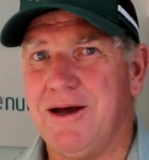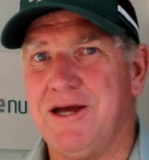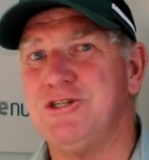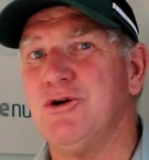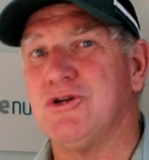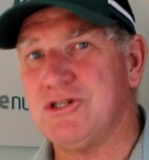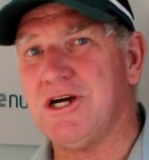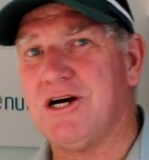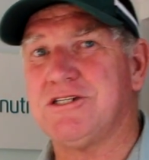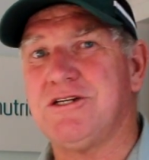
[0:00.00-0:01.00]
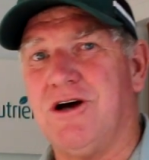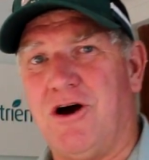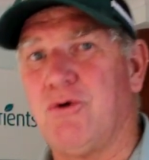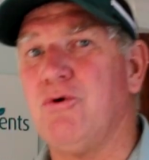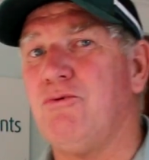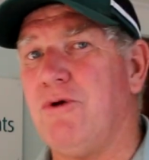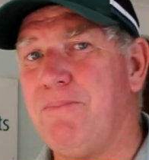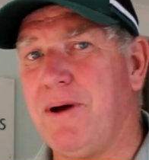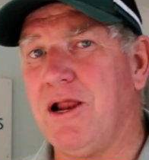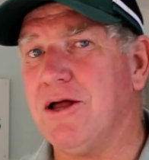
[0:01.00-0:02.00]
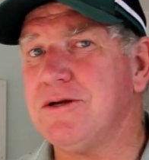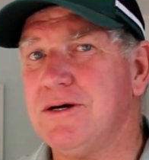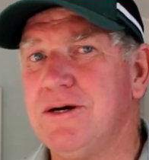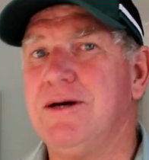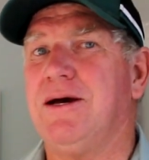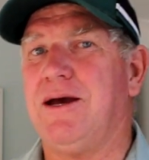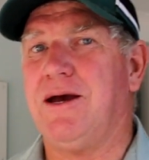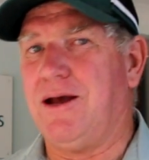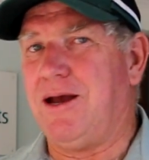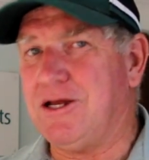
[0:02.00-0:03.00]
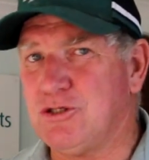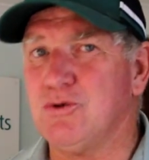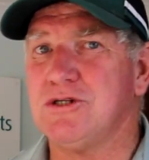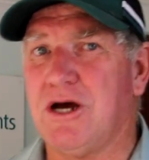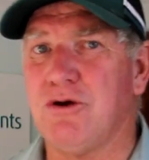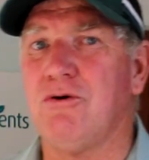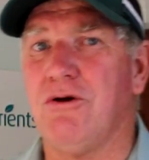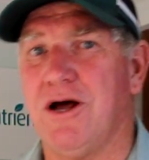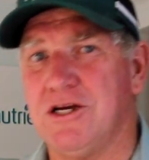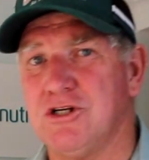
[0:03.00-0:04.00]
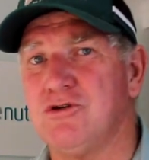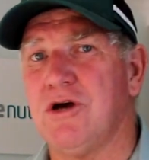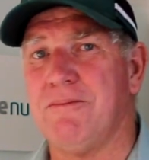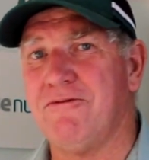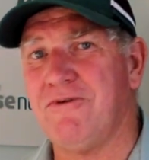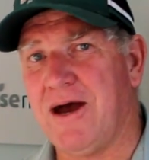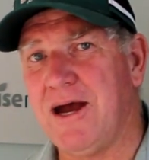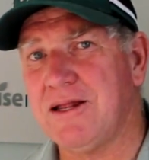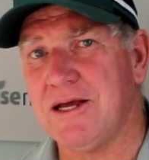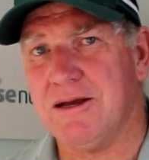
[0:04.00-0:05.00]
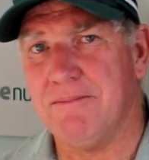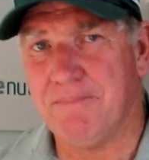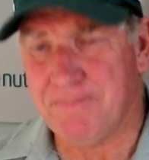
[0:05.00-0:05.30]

is not just a good repellent, it's also good as a treatment for acne